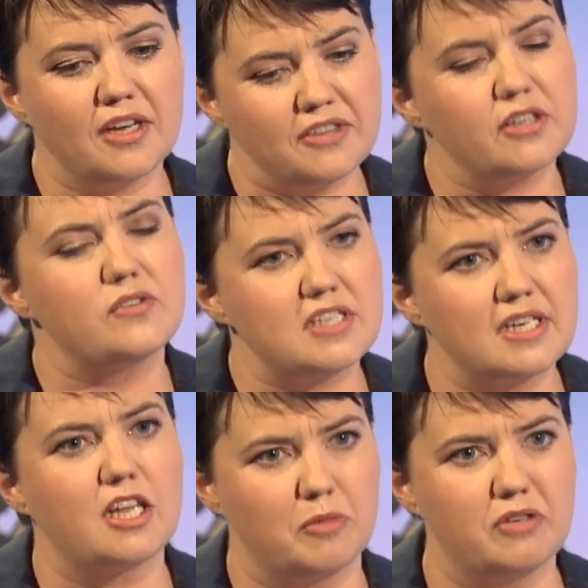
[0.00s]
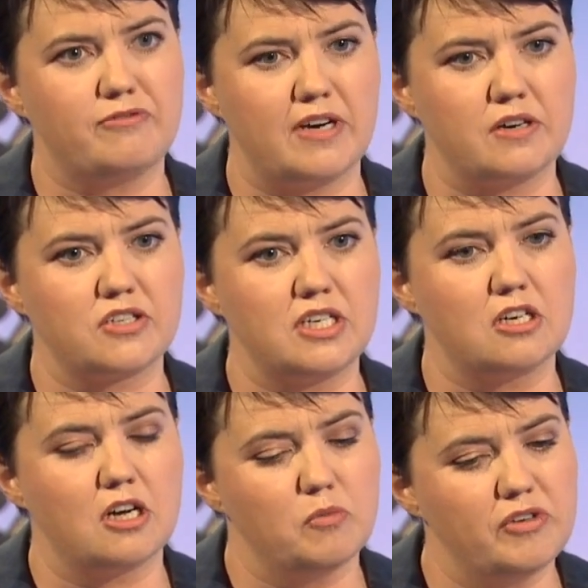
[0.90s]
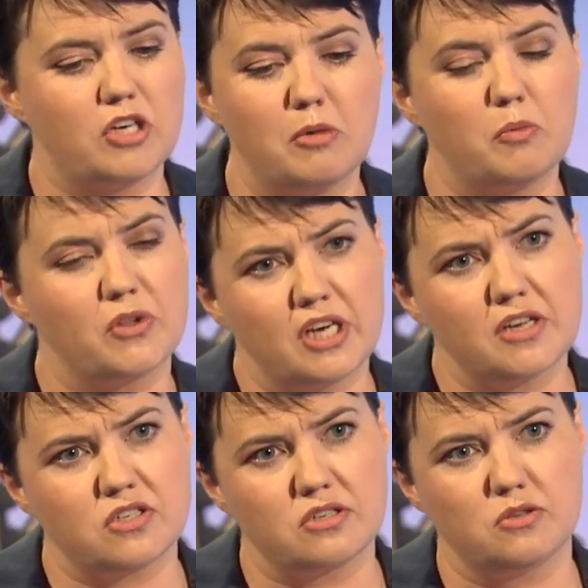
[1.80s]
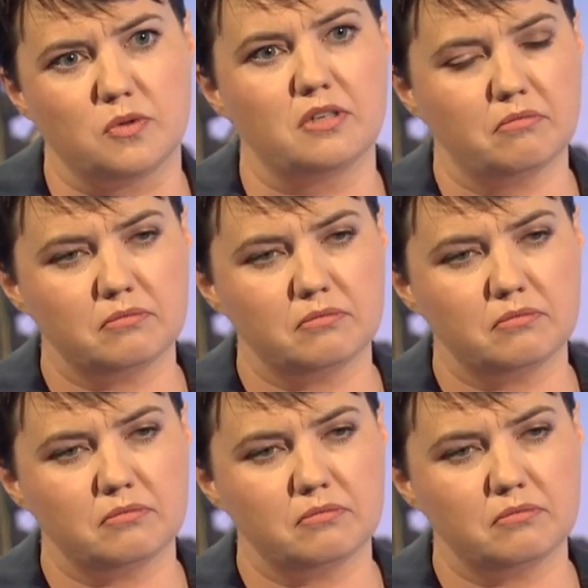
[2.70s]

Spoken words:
I think there is an element of fairness here, and we've come up with an answer to it.